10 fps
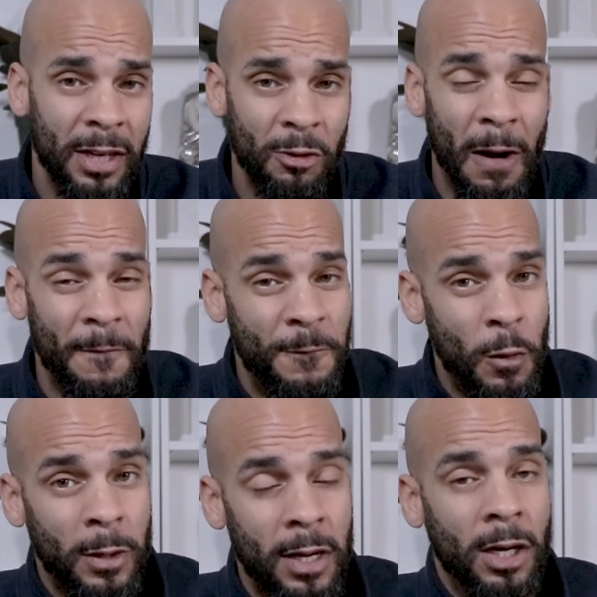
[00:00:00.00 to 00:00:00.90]
you get around
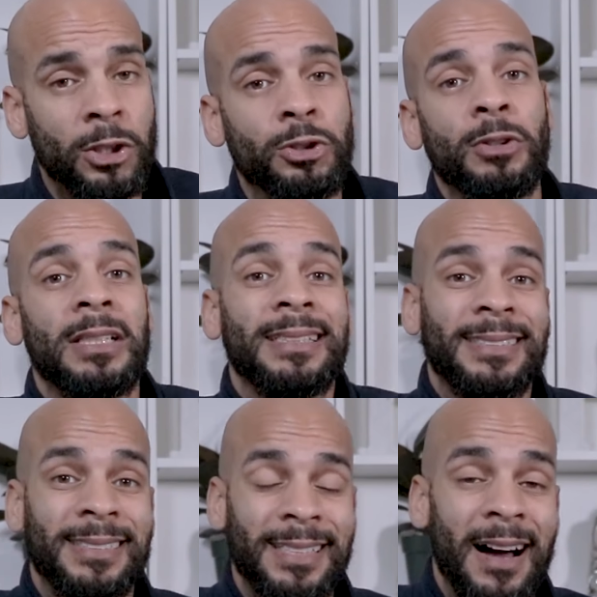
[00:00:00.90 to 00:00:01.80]
four thousand
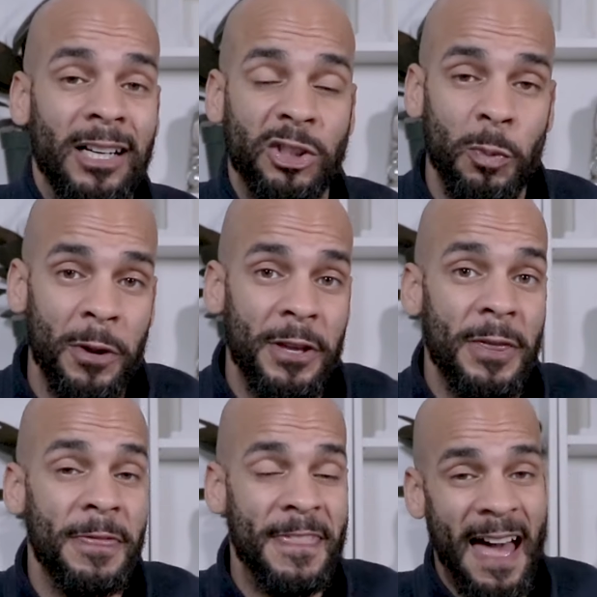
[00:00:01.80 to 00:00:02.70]
stocks
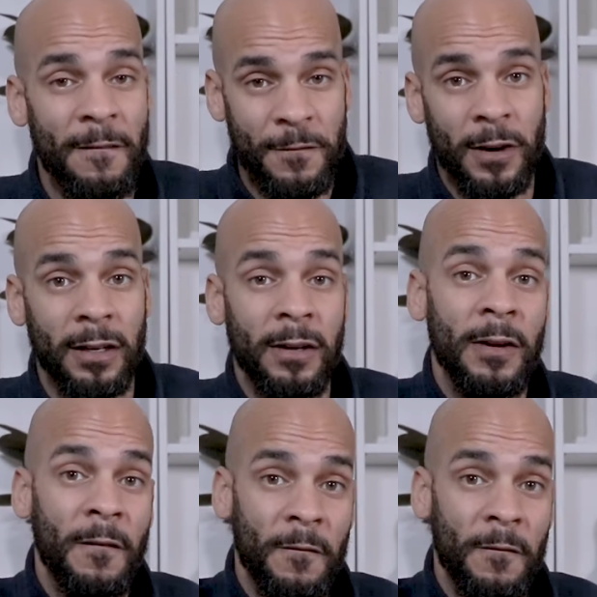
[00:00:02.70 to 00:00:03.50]
within that fund.